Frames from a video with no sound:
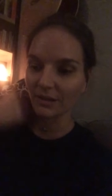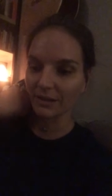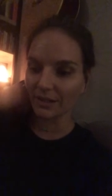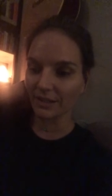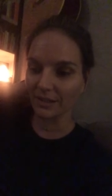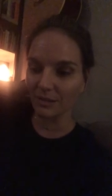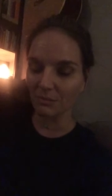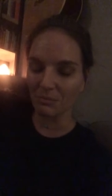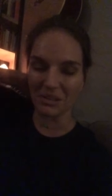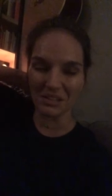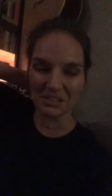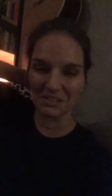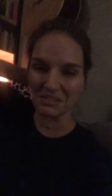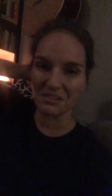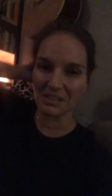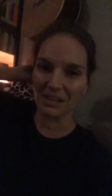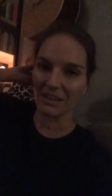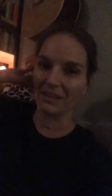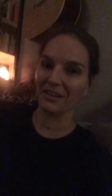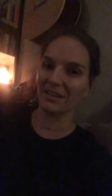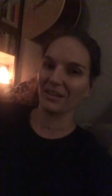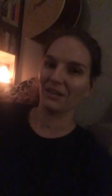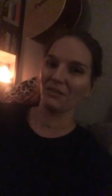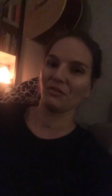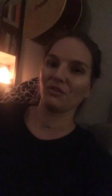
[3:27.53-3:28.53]
I didn't mean to say
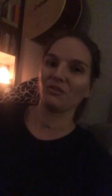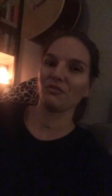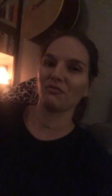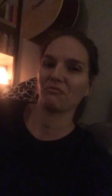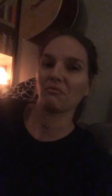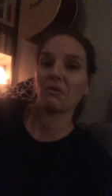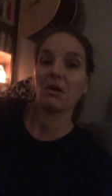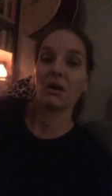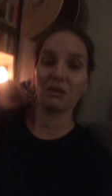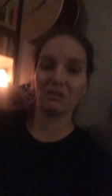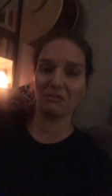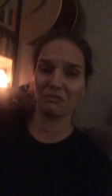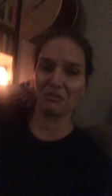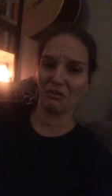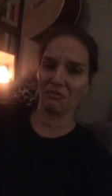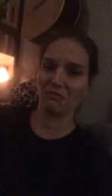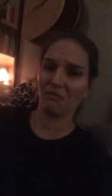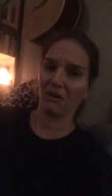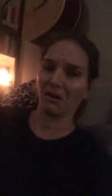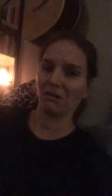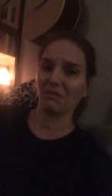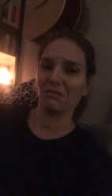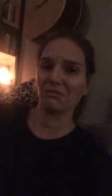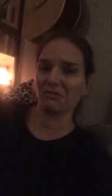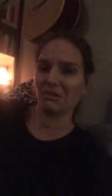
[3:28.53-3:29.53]
like if you're
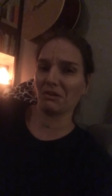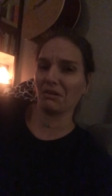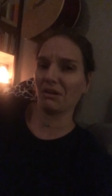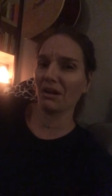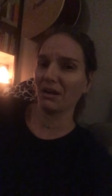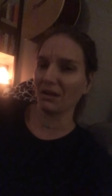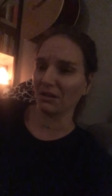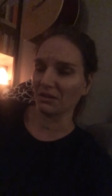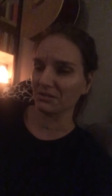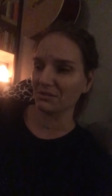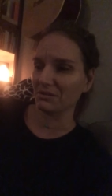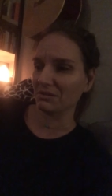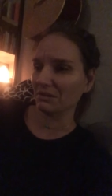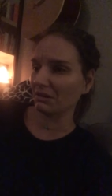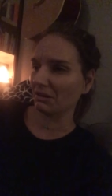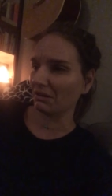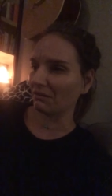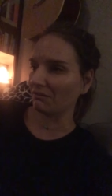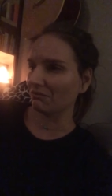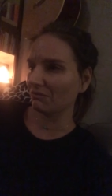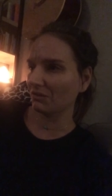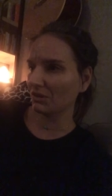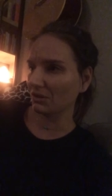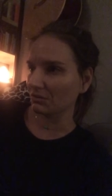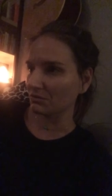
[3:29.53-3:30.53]
getting like
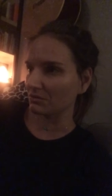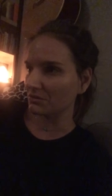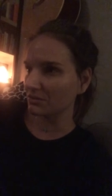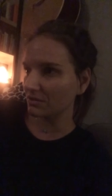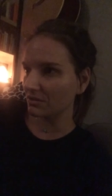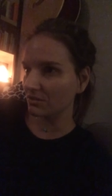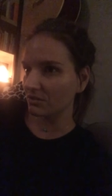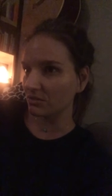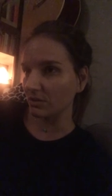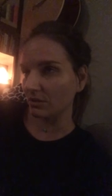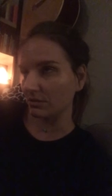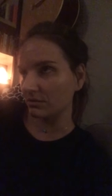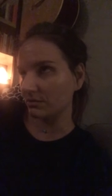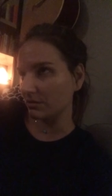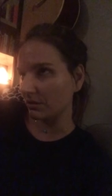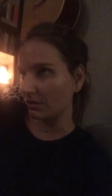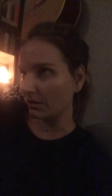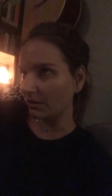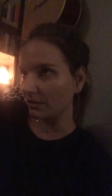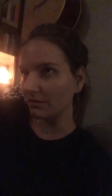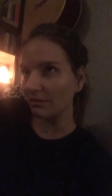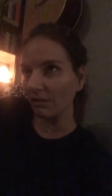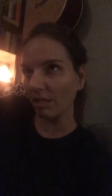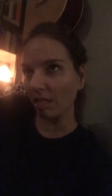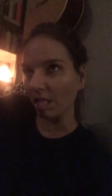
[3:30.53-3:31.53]
confused,
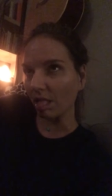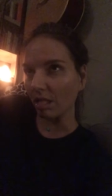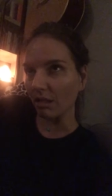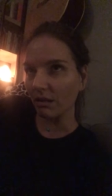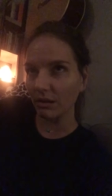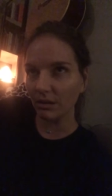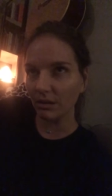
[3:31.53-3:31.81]
Jessica. Ugh.